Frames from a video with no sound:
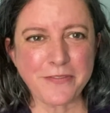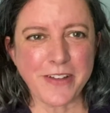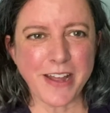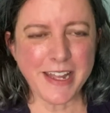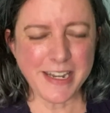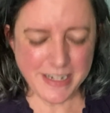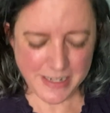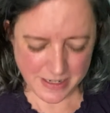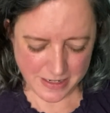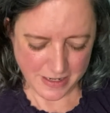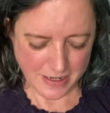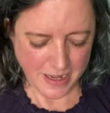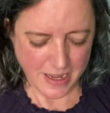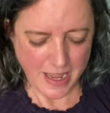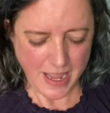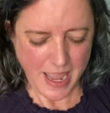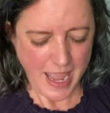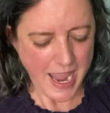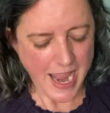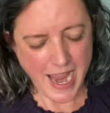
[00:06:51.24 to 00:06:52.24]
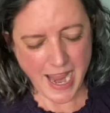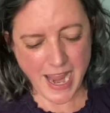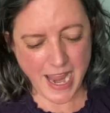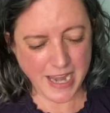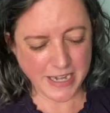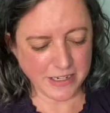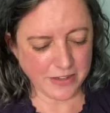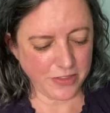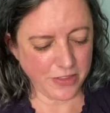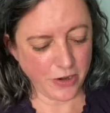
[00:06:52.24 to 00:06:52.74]
fun.
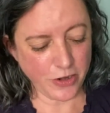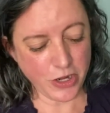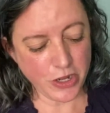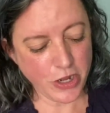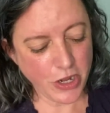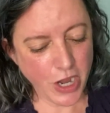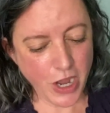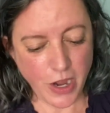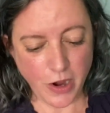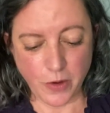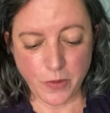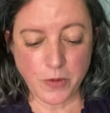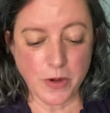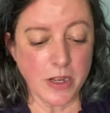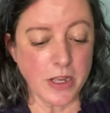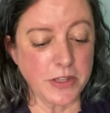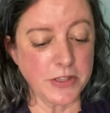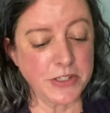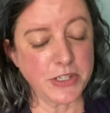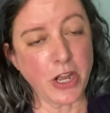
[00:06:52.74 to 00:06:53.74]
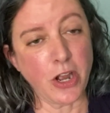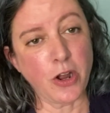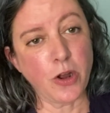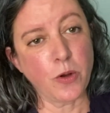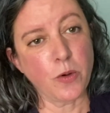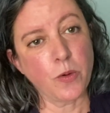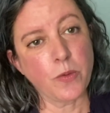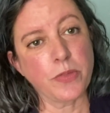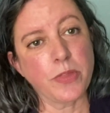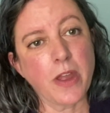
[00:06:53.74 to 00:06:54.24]
And there you go.
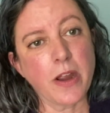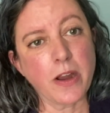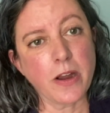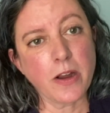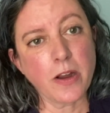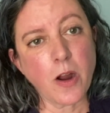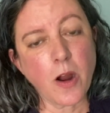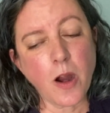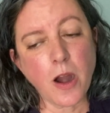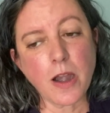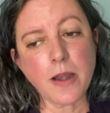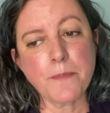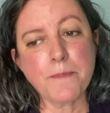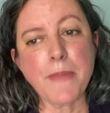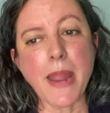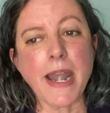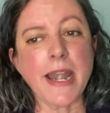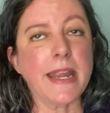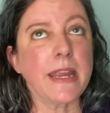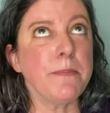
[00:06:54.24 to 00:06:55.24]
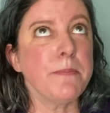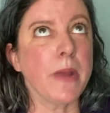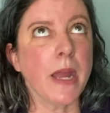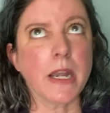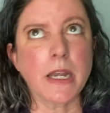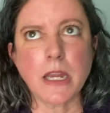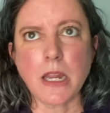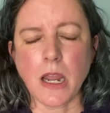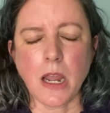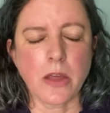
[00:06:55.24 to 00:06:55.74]
So there are many,
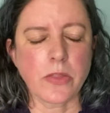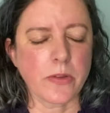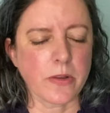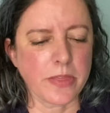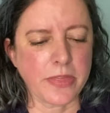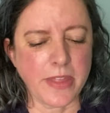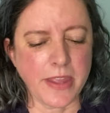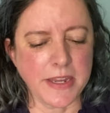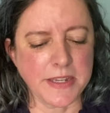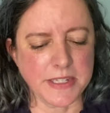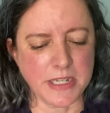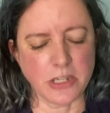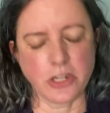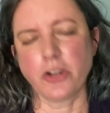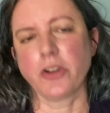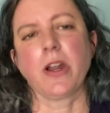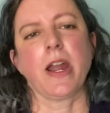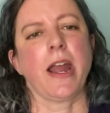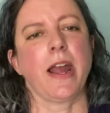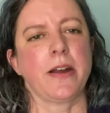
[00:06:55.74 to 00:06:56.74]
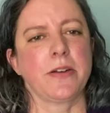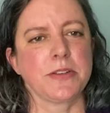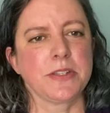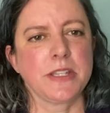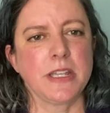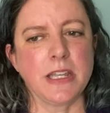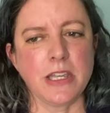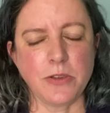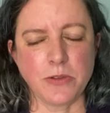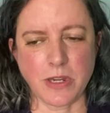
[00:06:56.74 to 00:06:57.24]
many other things in your house
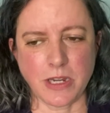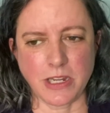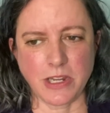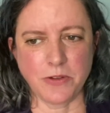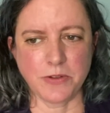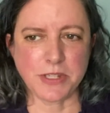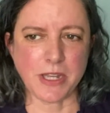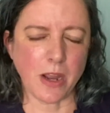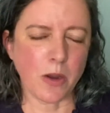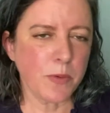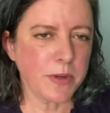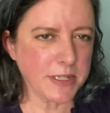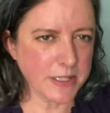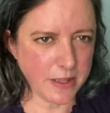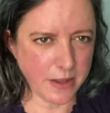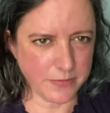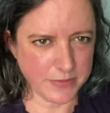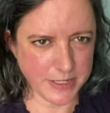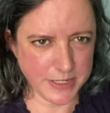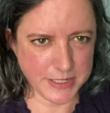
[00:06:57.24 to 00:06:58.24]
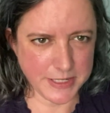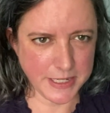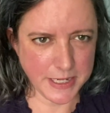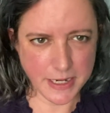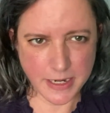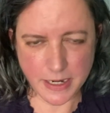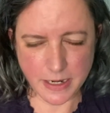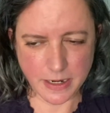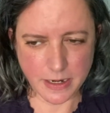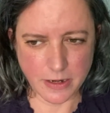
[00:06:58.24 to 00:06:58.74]
that you can use. I always love to
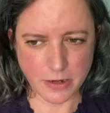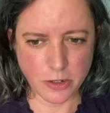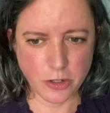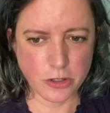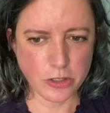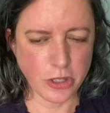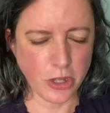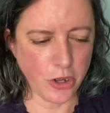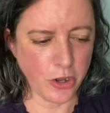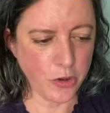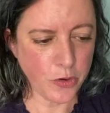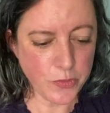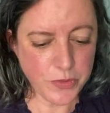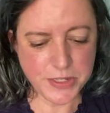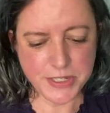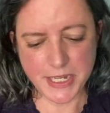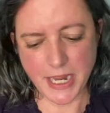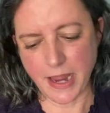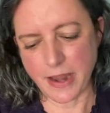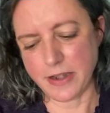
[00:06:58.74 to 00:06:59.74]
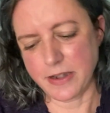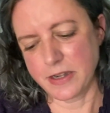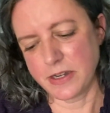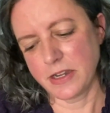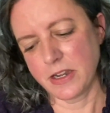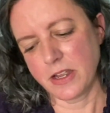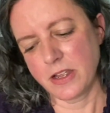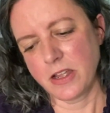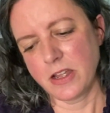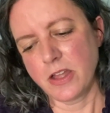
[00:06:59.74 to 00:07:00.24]
see clothes and
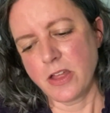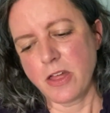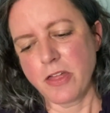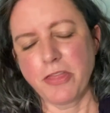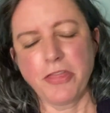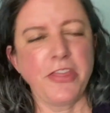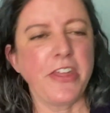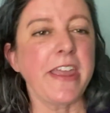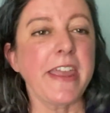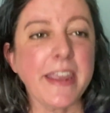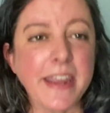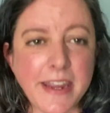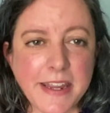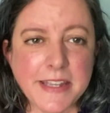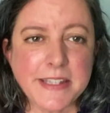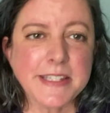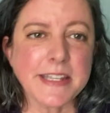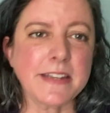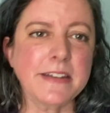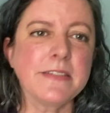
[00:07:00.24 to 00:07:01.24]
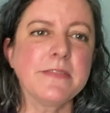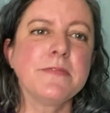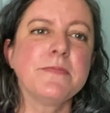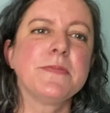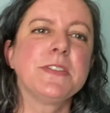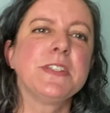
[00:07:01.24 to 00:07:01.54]
things and